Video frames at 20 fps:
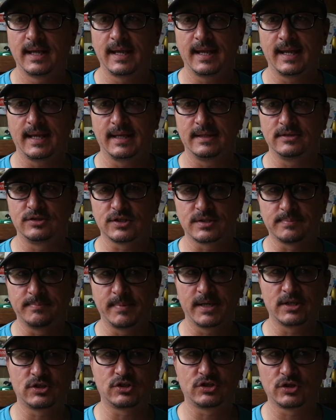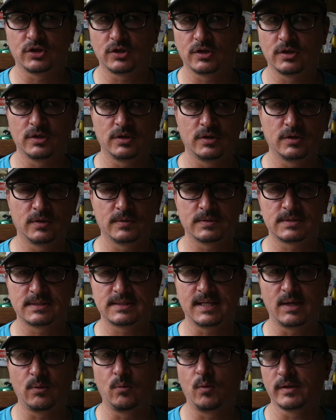and just make sure
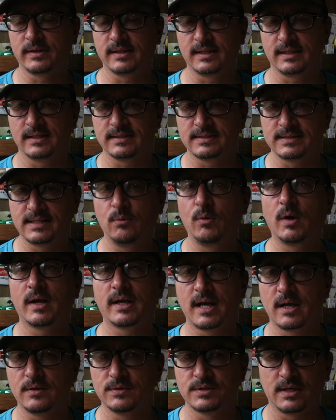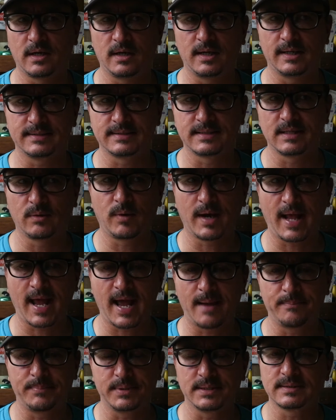see what the see what goes on see what
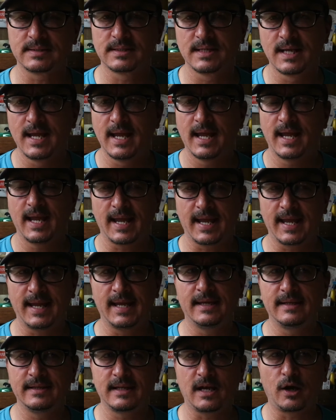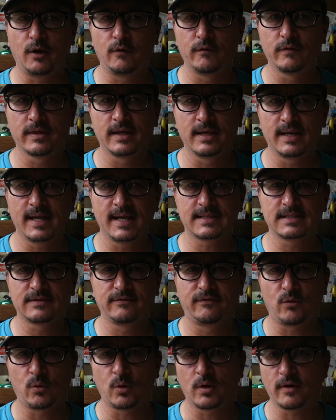happens and over the next
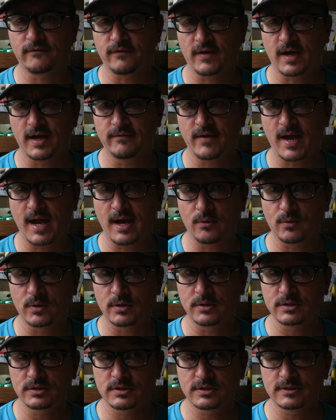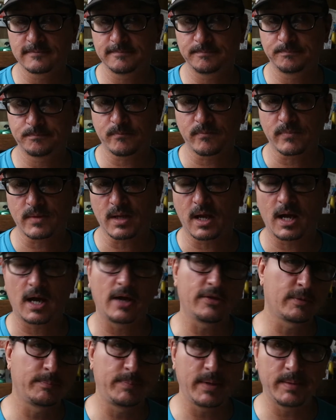four or five hours
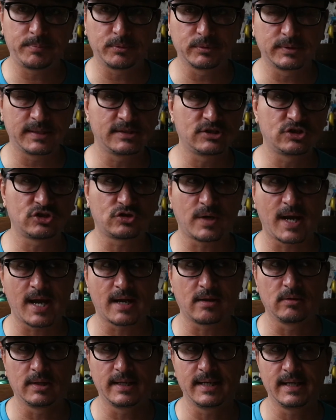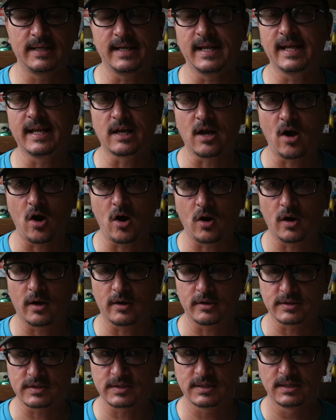other people did straggle in in
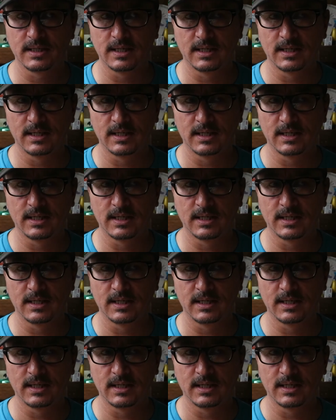cars.